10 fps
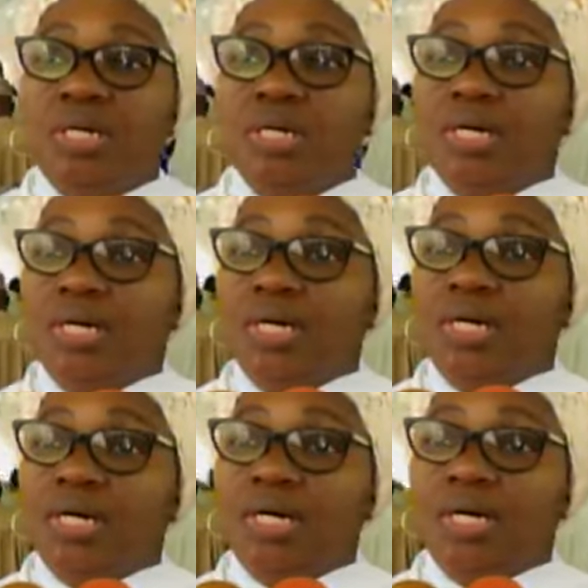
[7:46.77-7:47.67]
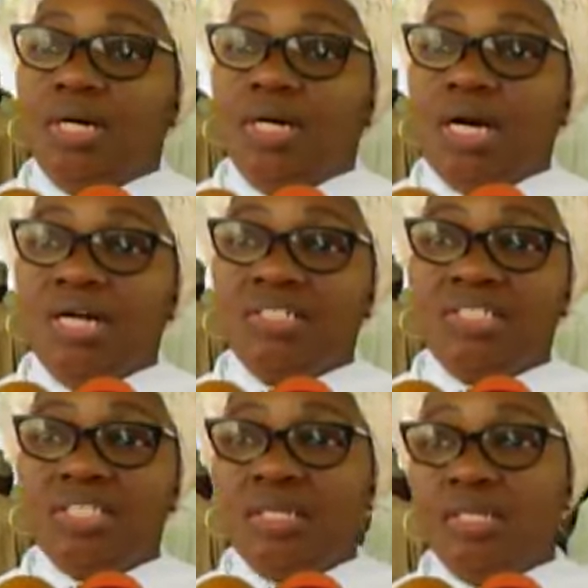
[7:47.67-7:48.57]

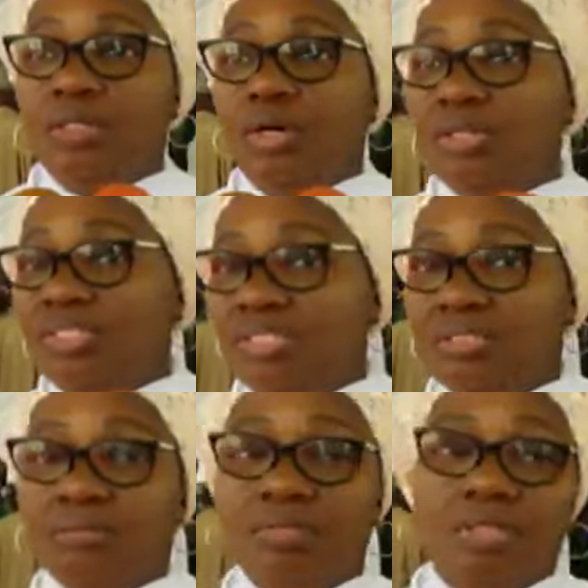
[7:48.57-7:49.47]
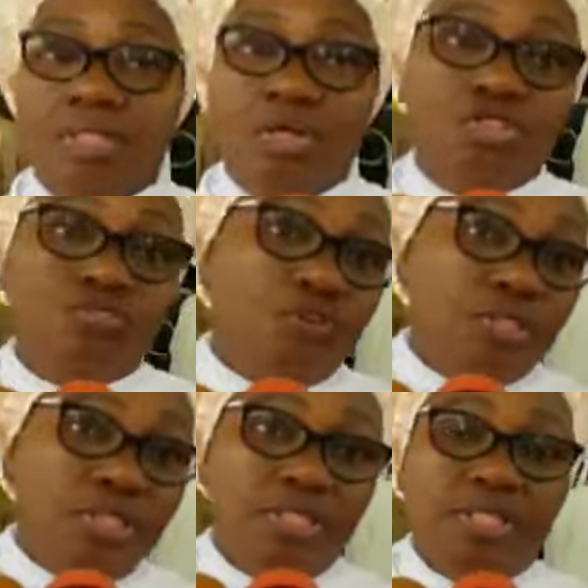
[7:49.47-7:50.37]
As he does a
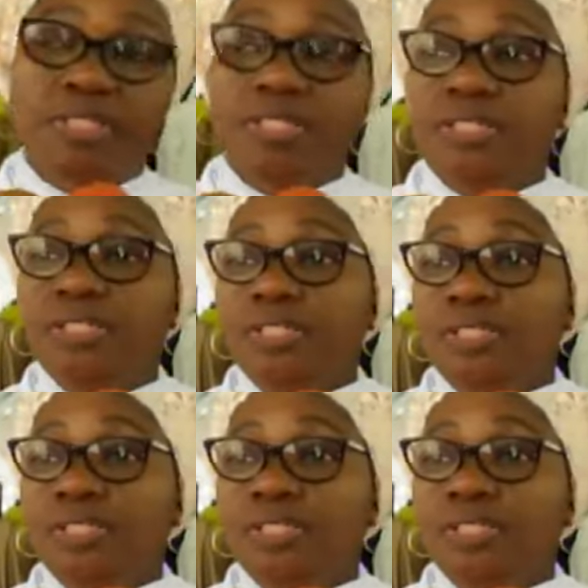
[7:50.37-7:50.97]
lot for the